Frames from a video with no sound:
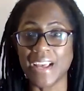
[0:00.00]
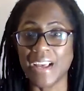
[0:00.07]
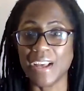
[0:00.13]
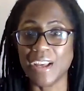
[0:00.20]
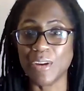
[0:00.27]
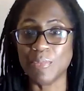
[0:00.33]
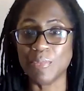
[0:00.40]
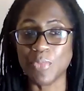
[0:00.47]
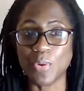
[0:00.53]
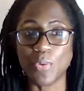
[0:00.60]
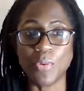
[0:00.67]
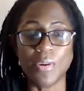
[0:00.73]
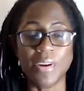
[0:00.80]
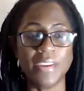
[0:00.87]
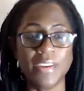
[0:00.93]
Um,
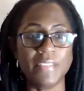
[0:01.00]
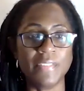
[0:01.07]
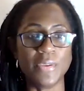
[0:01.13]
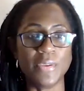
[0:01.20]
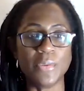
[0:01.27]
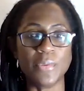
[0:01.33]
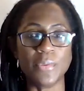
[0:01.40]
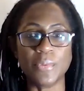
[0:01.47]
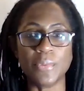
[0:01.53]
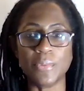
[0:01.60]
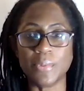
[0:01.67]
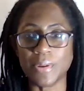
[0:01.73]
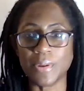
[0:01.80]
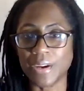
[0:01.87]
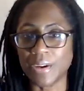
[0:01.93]
or if
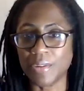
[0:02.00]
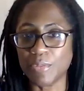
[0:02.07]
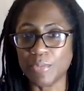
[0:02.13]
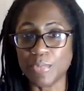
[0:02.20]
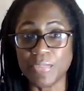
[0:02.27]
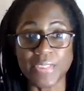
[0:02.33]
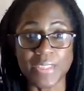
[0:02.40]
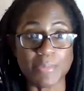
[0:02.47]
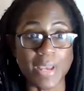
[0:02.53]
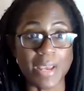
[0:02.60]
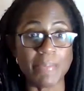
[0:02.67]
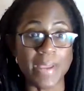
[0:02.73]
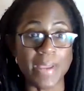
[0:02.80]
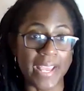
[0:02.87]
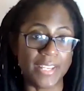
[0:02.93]
you are removing the
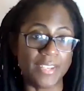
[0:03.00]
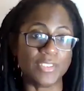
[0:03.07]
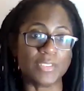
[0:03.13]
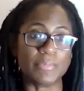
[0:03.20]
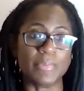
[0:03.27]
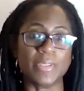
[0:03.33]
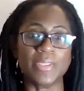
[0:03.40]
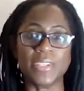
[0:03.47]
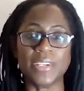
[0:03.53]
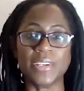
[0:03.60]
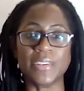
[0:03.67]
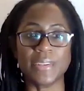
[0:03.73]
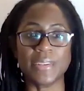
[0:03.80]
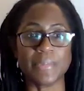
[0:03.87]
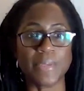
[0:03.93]
bedpan and you spill the
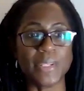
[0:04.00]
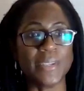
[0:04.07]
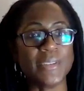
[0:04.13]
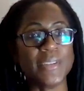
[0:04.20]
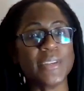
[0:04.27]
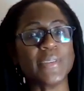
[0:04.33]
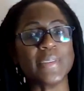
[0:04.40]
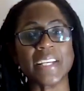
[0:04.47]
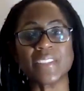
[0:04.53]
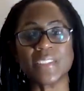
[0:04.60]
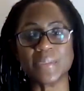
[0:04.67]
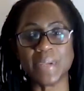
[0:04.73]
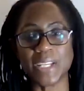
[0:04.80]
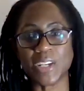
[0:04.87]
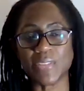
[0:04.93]
urine, what do you do? Like,
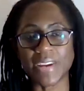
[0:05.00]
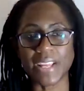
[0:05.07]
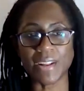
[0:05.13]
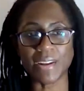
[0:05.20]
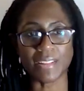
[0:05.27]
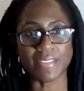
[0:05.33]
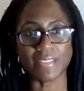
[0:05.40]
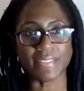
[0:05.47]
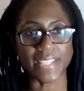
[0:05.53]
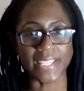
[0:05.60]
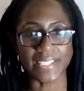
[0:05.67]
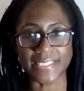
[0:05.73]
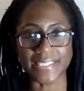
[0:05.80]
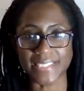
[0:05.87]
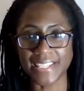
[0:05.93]
so we create all of
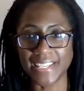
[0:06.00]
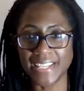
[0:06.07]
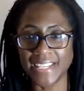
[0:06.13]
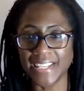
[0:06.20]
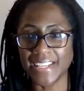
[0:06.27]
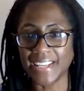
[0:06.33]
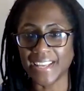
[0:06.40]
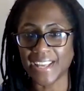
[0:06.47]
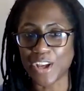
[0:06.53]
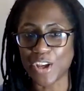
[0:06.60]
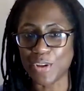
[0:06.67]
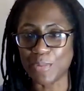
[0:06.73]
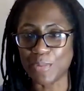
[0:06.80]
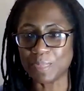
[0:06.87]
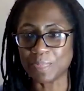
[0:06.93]
these
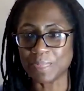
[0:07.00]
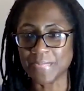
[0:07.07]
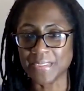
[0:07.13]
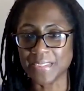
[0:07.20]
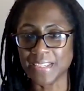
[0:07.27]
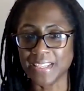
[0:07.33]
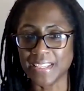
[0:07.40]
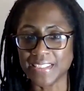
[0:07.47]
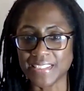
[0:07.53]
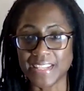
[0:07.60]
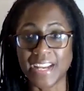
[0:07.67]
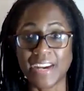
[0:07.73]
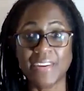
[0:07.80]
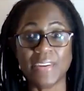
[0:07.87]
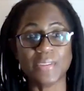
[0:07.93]
um,
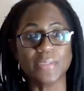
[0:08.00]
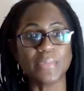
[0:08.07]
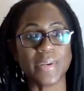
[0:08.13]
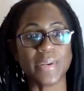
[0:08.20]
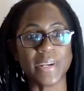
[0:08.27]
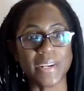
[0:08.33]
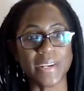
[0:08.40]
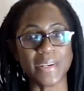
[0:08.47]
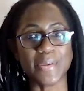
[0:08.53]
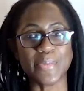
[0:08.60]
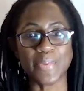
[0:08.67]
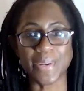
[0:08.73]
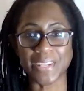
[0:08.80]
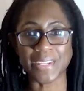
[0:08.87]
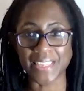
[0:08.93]
scenarios where
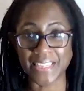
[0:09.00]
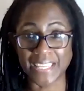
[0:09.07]
where